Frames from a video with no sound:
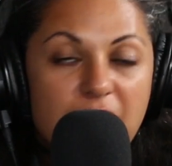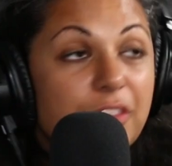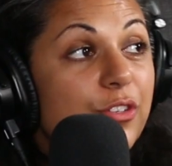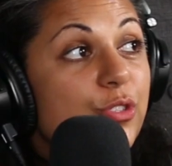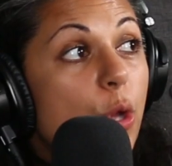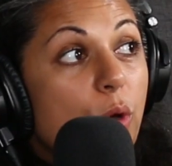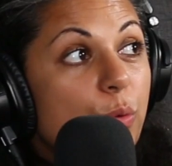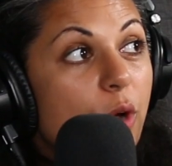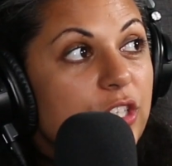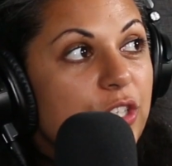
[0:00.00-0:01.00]
And there's no
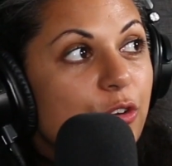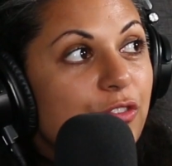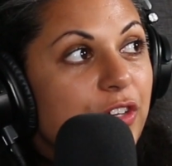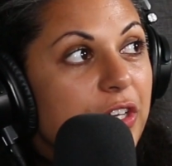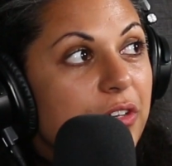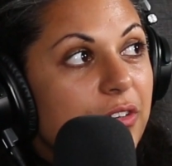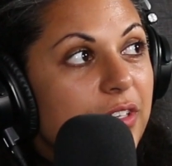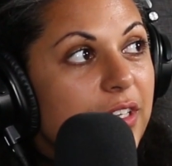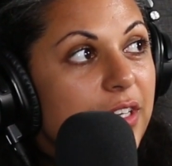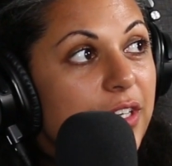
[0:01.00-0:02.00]
one watching over you.
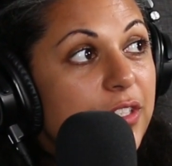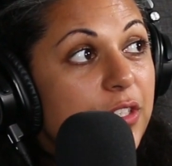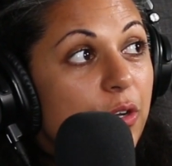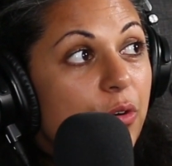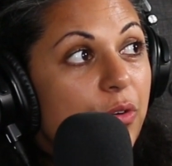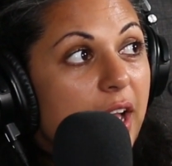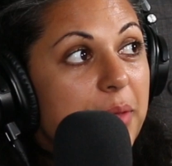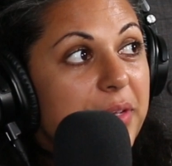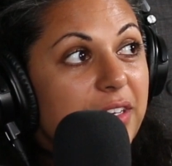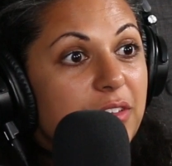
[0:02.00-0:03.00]
So,
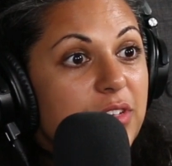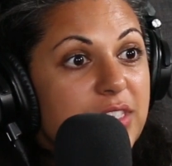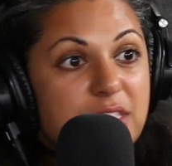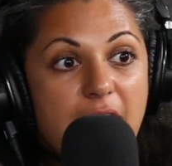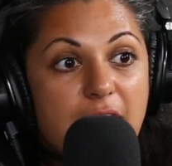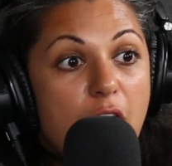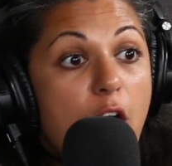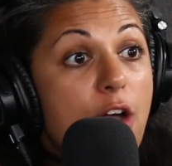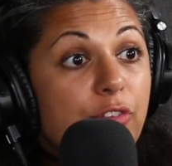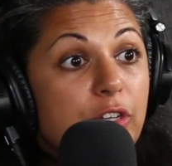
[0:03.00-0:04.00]
I mean, you can slack
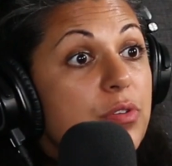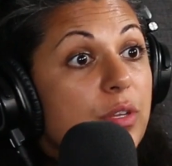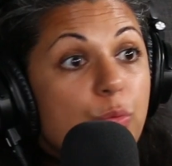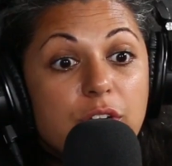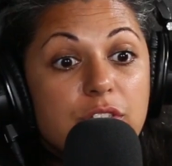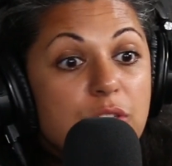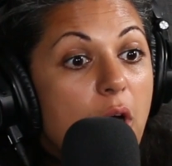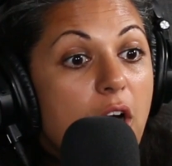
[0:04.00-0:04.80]
off or you can work too